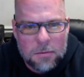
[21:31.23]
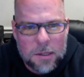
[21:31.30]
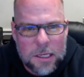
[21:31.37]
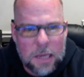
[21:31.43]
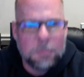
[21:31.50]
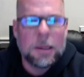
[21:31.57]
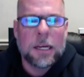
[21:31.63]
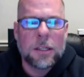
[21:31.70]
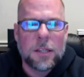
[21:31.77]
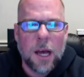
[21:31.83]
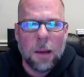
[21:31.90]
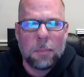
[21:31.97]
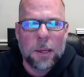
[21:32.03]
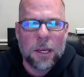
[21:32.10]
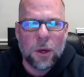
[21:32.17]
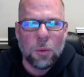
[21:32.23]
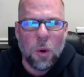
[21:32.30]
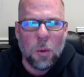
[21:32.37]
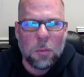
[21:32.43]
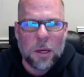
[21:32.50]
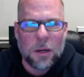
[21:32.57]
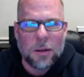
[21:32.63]
give me a topic you
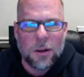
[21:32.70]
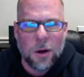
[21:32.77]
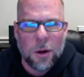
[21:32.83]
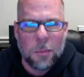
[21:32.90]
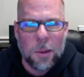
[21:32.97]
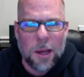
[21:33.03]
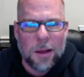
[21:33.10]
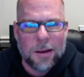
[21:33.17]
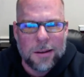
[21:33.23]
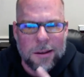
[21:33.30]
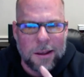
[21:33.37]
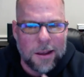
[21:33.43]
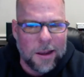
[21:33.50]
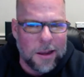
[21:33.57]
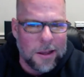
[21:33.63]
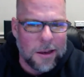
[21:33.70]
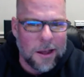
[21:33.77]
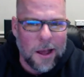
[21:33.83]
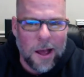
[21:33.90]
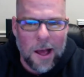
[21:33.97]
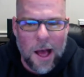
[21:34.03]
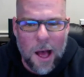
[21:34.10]
want me to talk about, and
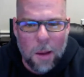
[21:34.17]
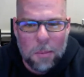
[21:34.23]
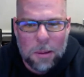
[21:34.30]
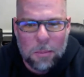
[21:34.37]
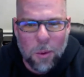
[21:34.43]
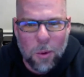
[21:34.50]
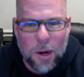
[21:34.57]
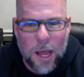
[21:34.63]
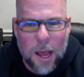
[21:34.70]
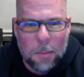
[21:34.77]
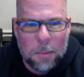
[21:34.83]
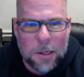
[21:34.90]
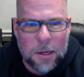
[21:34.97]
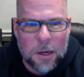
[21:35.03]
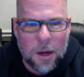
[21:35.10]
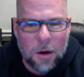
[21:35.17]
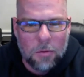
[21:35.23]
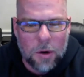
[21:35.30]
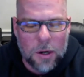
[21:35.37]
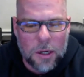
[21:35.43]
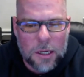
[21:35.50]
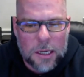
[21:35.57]
I'll be more than happy to
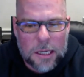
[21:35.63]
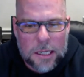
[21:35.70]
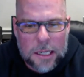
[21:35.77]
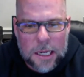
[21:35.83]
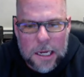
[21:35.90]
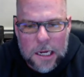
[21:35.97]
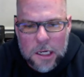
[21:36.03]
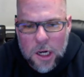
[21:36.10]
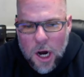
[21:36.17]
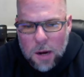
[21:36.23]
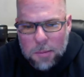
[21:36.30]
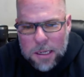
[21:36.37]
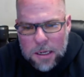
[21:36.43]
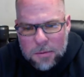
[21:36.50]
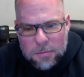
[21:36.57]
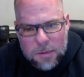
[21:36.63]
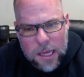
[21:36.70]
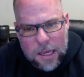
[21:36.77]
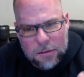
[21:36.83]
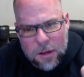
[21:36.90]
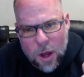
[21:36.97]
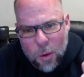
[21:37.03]
cover it. Call me,
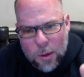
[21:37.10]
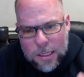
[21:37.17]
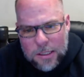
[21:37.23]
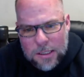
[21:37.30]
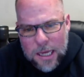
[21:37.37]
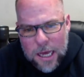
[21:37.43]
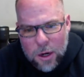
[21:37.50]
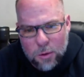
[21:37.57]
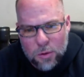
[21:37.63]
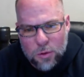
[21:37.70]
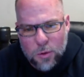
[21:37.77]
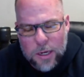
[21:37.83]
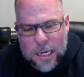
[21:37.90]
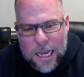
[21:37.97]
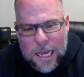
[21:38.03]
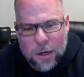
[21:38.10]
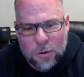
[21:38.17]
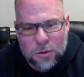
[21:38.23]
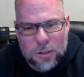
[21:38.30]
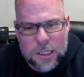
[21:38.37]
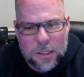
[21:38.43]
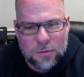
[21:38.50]
as always,
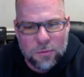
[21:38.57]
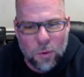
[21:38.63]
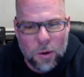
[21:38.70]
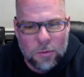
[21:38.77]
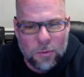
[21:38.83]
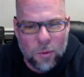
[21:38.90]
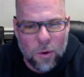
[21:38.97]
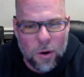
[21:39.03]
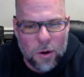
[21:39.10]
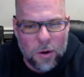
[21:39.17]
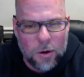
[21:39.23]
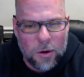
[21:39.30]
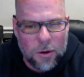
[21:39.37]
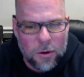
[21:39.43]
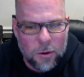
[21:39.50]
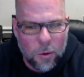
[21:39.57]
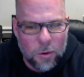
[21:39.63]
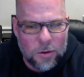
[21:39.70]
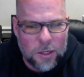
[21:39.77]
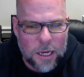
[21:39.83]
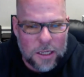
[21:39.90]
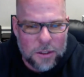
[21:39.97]
903-806-4400, or
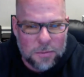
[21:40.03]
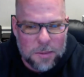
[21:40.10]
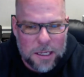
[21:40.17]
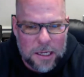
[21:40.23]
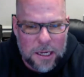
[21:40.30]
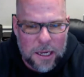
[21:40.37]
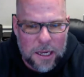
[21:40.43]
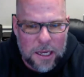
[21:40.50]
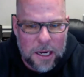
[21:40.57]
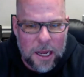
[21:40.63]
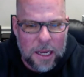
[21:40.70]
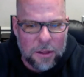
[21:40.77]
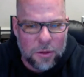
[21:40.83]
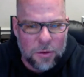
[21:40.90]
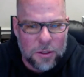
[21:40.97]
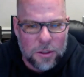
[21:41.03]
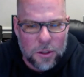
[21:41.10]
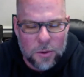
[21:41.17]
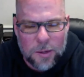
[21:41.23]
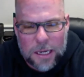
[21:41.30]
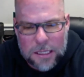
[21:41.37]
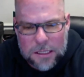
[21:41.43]
text me at
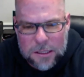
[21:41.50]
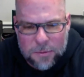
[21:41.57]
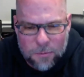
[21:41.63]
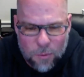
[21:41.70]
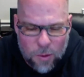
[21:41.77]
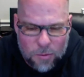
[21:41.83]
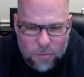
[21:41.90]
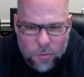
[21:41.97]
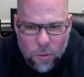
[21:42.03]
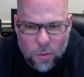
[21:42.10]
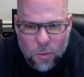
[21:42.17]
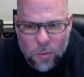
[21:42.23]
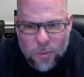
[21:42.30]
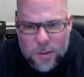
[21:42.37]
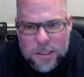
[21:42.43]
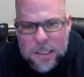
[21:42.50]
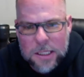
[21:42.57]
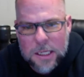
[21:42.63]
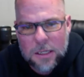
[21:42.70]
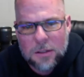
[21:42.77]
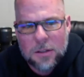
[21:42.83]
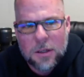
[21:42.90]
832-871-4116.